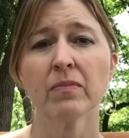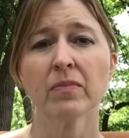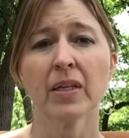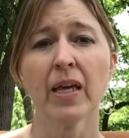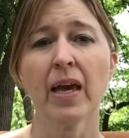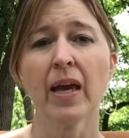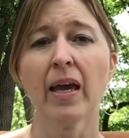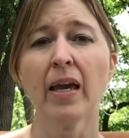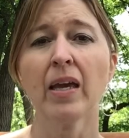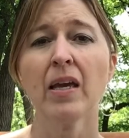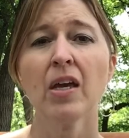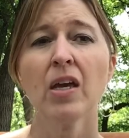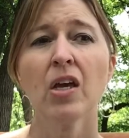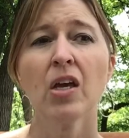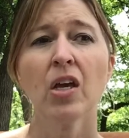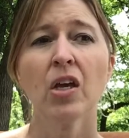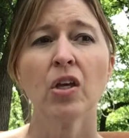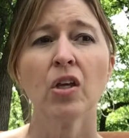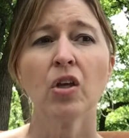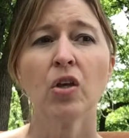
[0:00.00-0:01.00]
Okay,
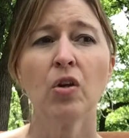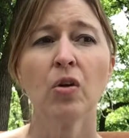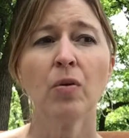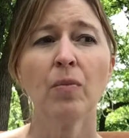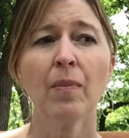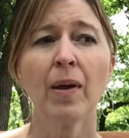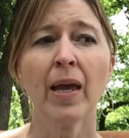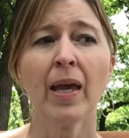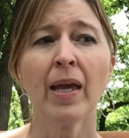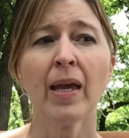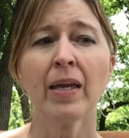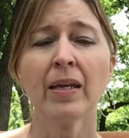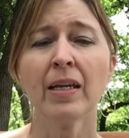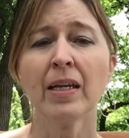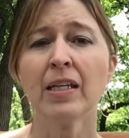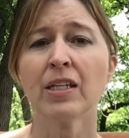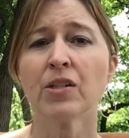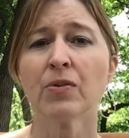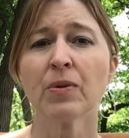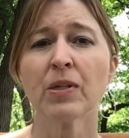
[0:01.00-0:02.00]
you may
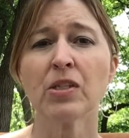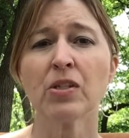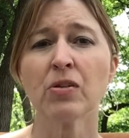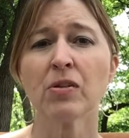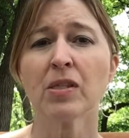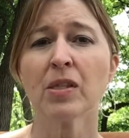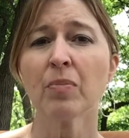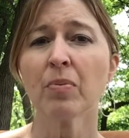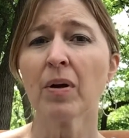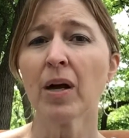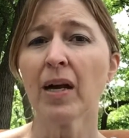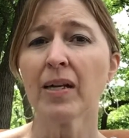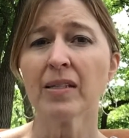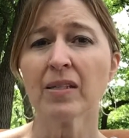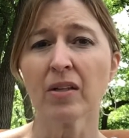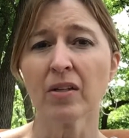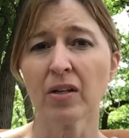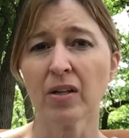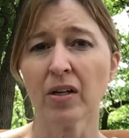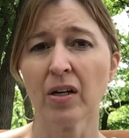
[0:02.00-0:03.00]
need to reduce the
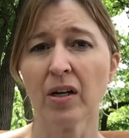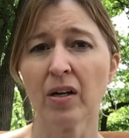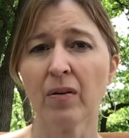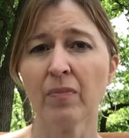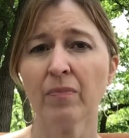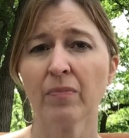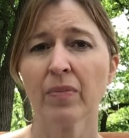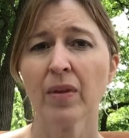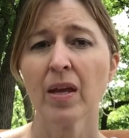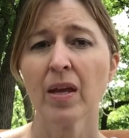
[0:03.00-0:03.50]
price on your home.